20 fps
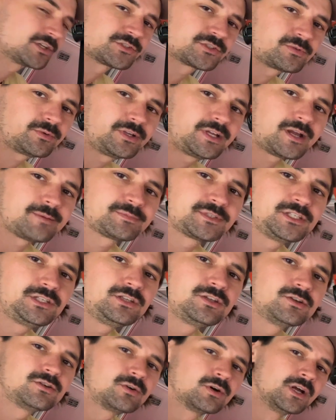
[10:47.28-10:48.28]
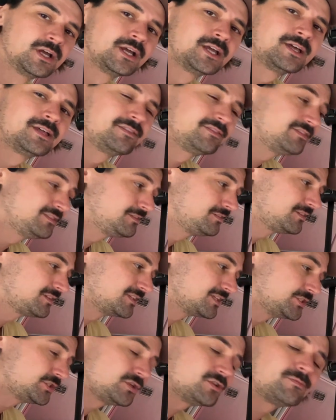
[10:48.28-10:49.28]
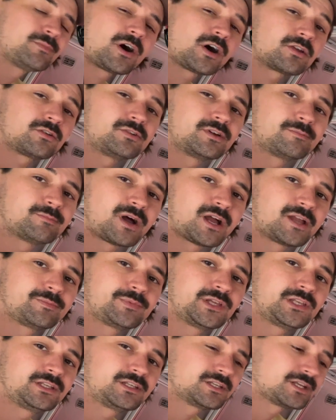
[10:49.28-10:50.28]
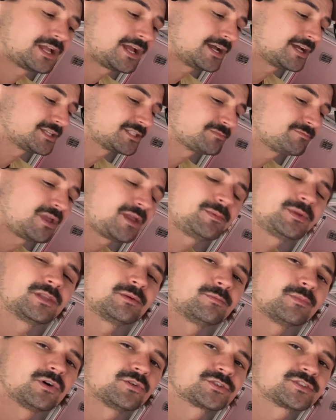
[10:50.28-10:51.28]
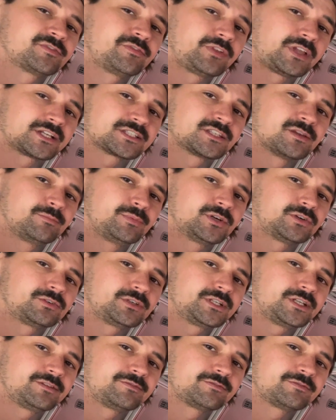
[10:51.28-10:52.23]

it's really up to you. The Do model, in my opinion, has maybe the most flexibility,